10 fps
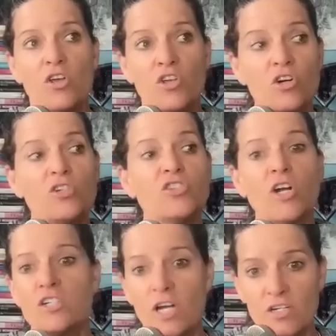you'll
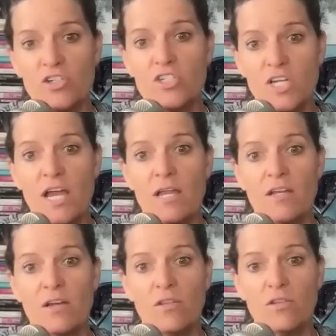start to
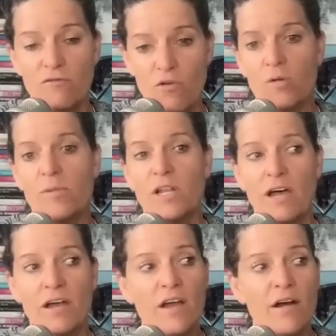understand the
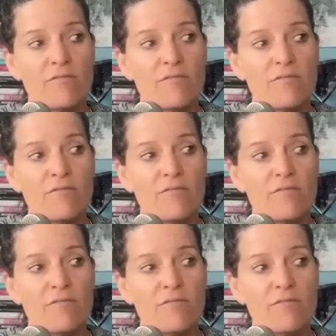formula